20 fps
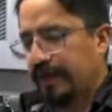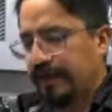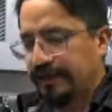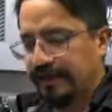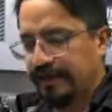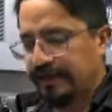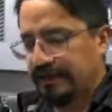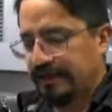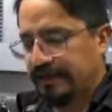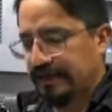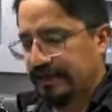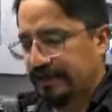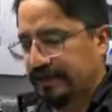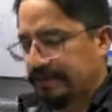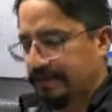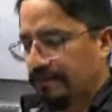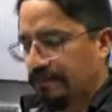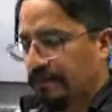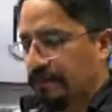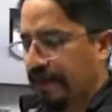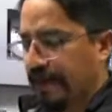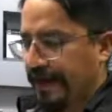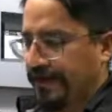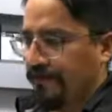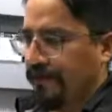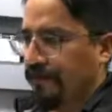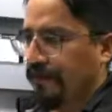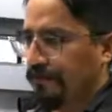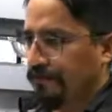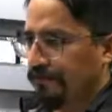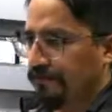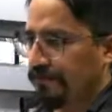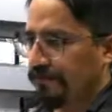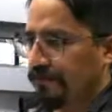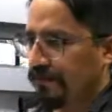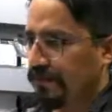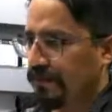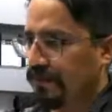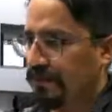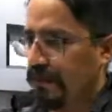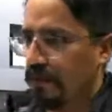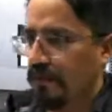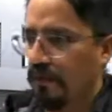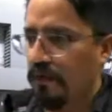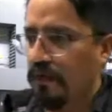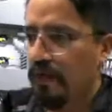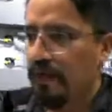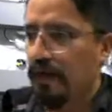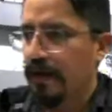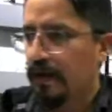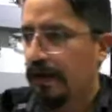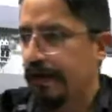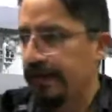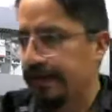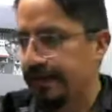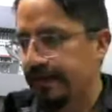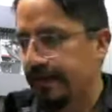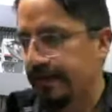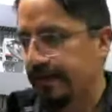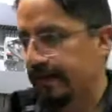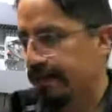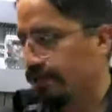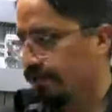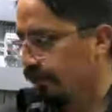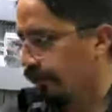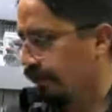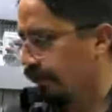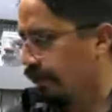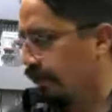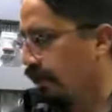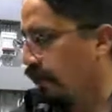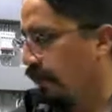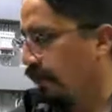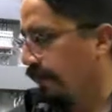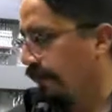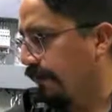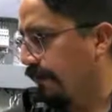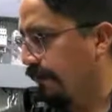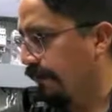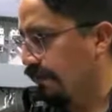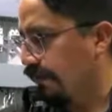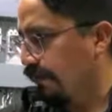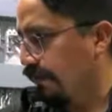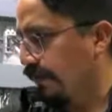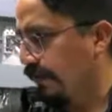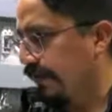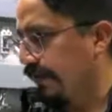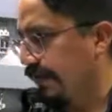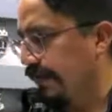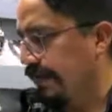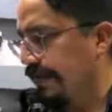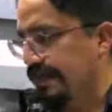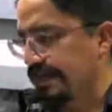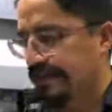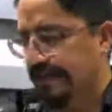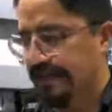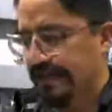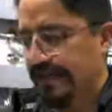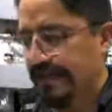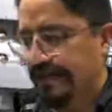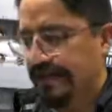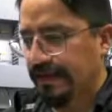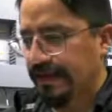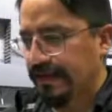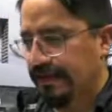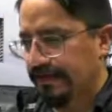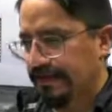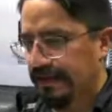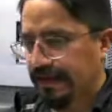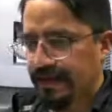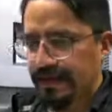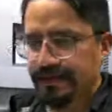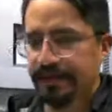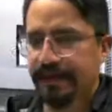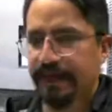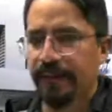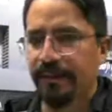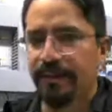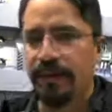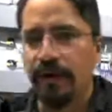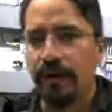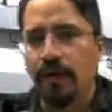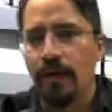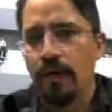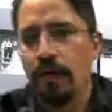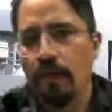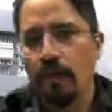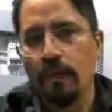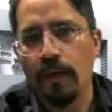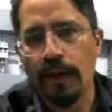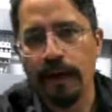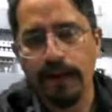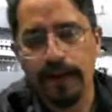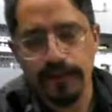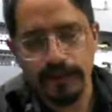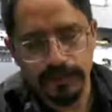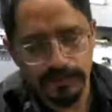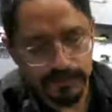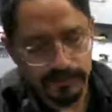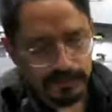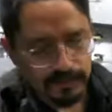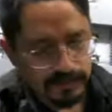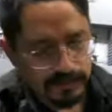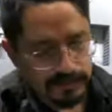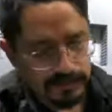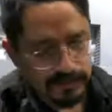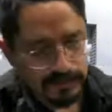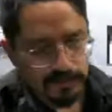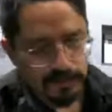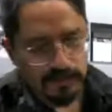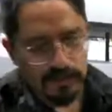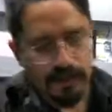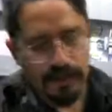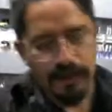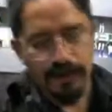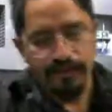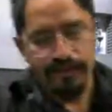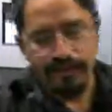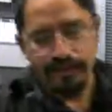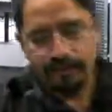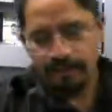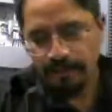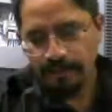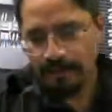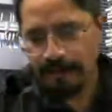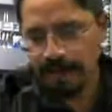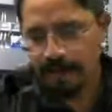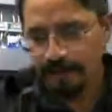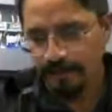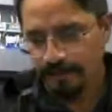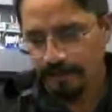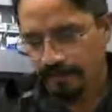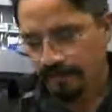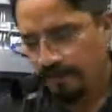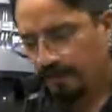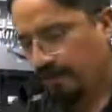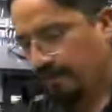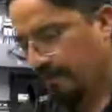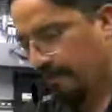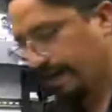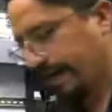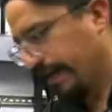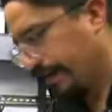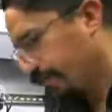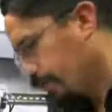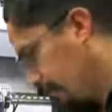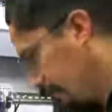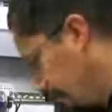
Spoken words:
that says manual. So it's like a switch over between the EasyGen and the LSM when we have it on auto or manual.